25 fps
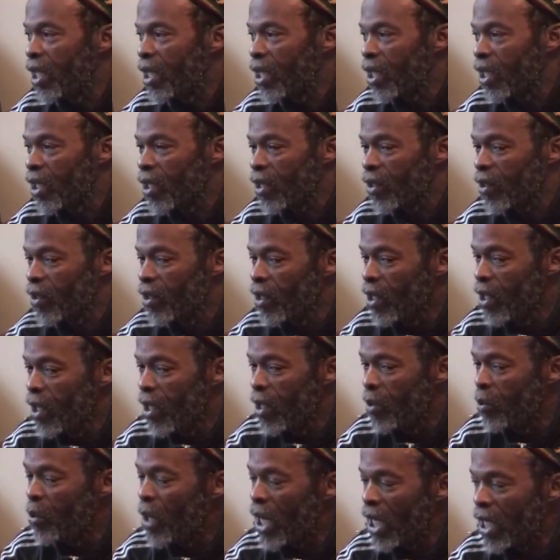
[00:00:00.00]
it or
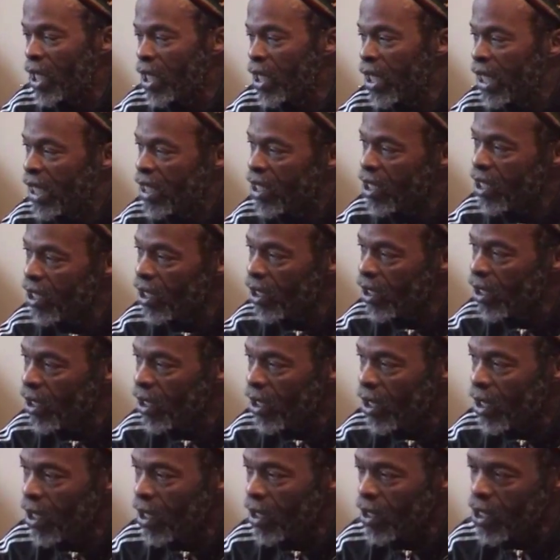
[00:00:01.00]
packing it in,
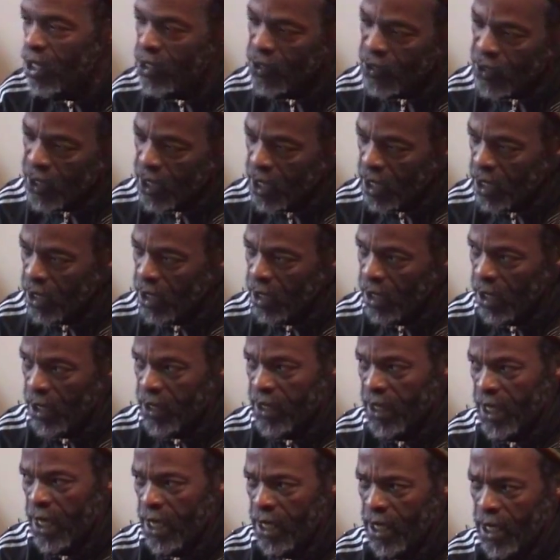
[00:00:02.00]
there's still another
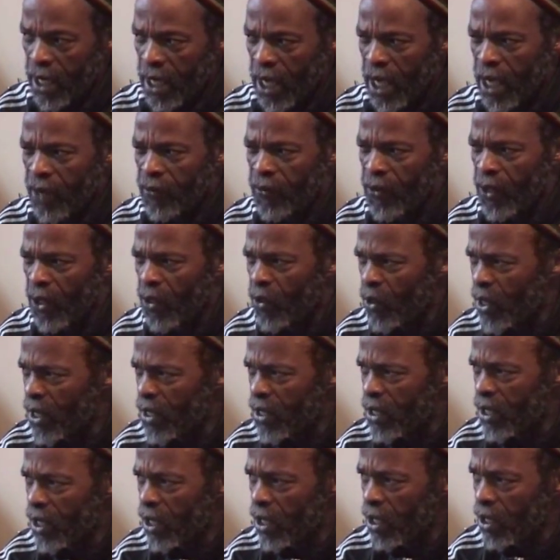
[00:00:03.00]
side of life you
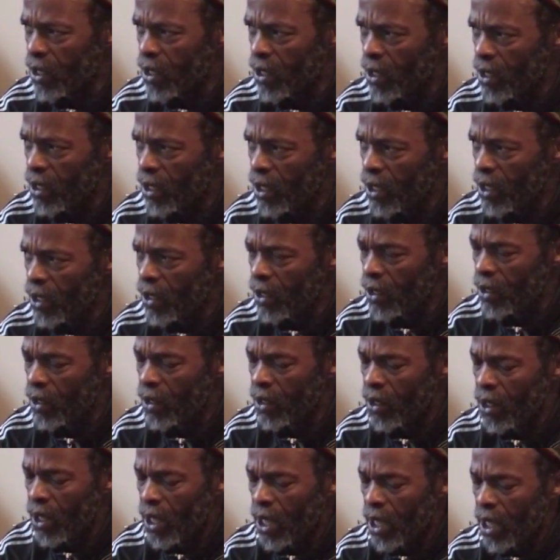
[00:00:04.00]
question, you know.
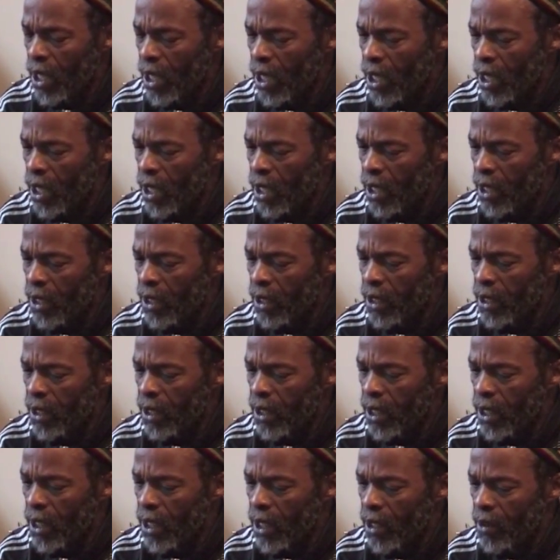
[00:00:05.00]
And
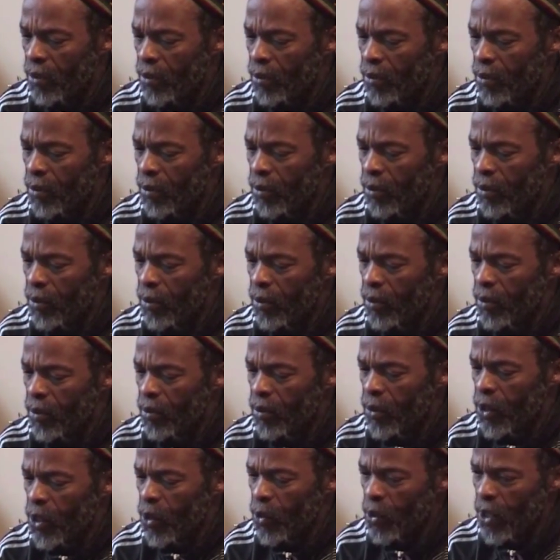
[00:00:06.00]

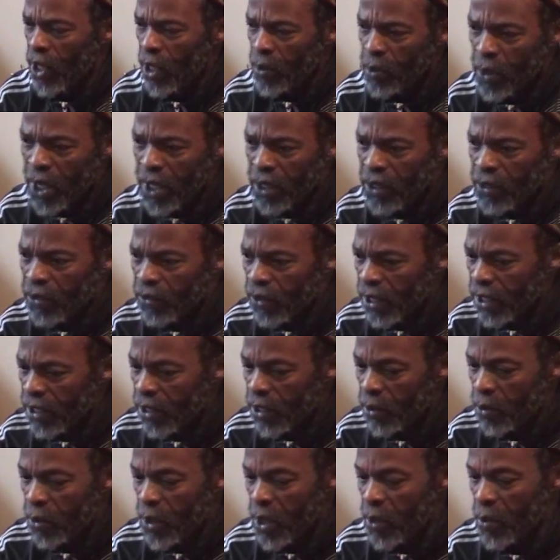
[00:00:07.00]
so when I met this
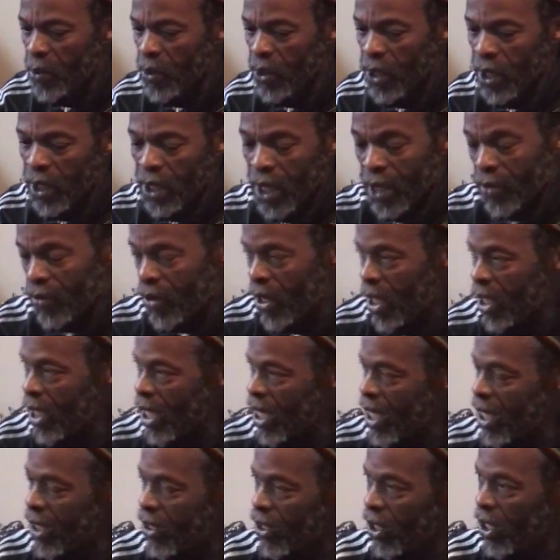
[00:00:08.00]
Rasta people and I
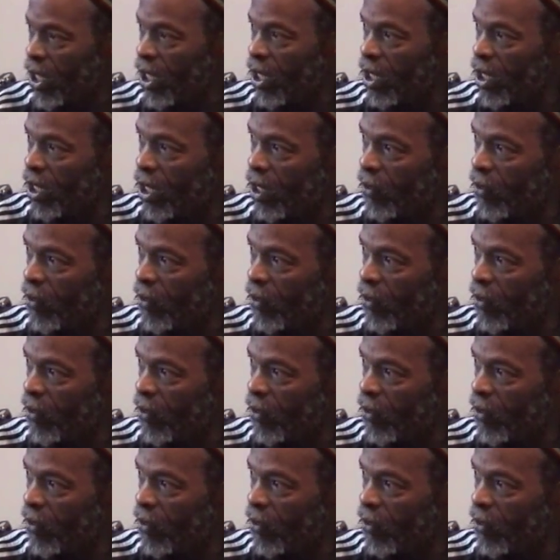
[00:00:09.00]
realized you can